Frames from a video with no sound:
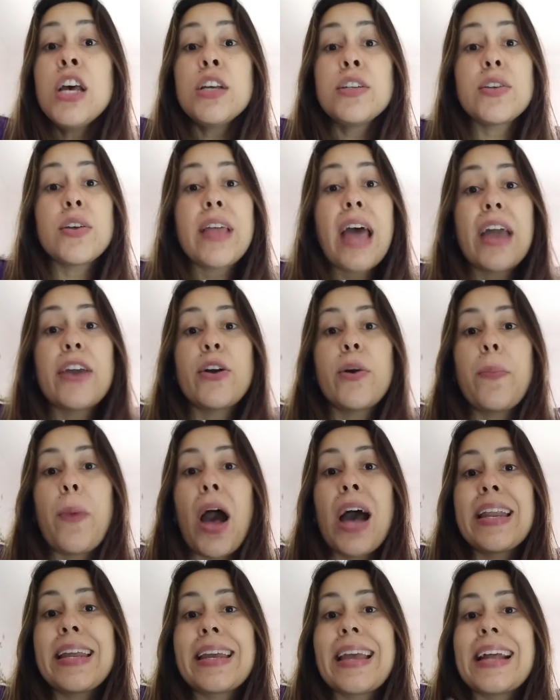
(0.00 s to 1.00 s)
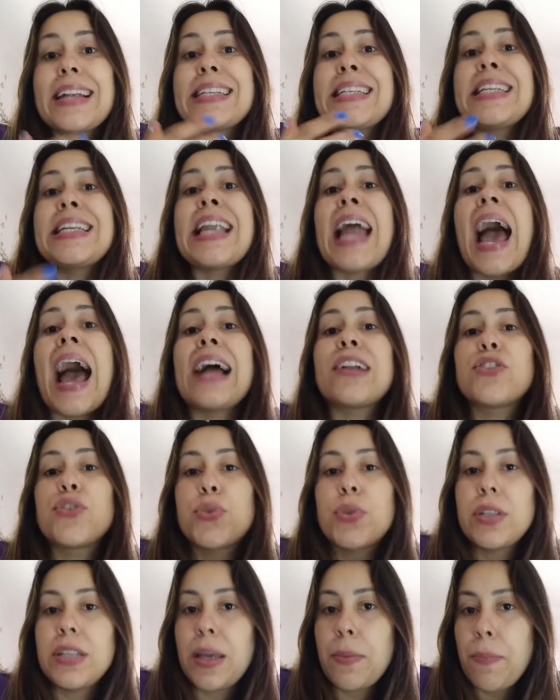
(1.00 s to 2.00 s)
so that your body can
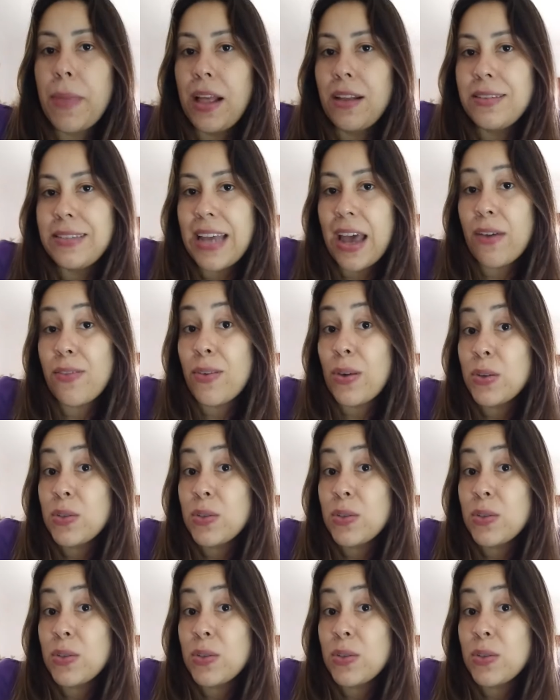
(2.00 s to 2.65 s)
naturally melt down